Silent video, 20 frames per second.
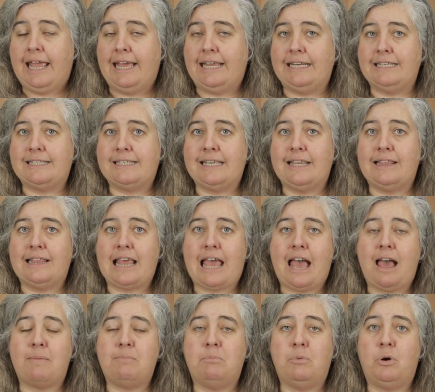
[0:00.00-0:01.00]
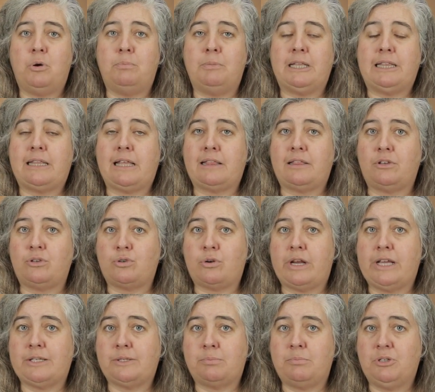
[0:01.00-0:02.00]
And it's in that moment that the
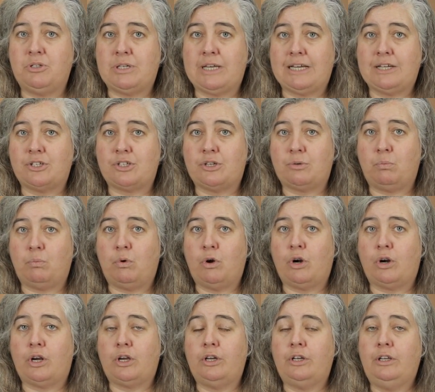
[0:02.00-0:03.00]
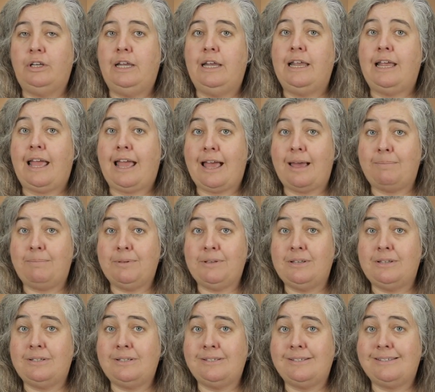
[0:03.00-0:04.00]
transmutation work
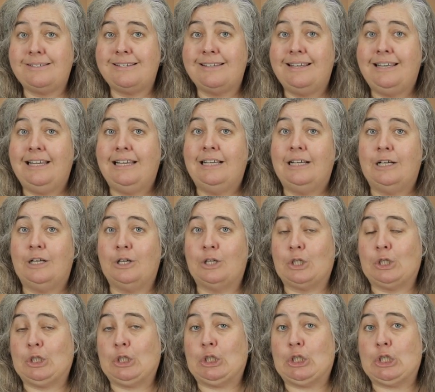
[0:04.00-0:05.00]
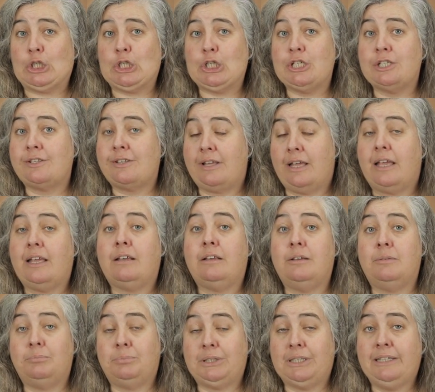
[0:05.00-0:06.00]
happens, occurs, and
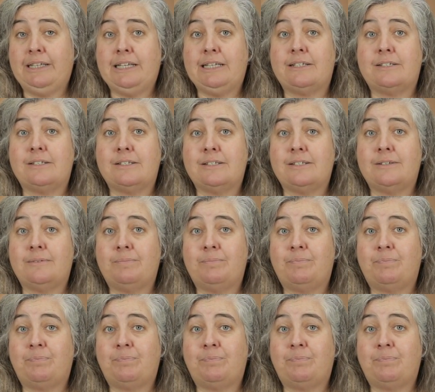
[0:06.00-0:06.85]
completes.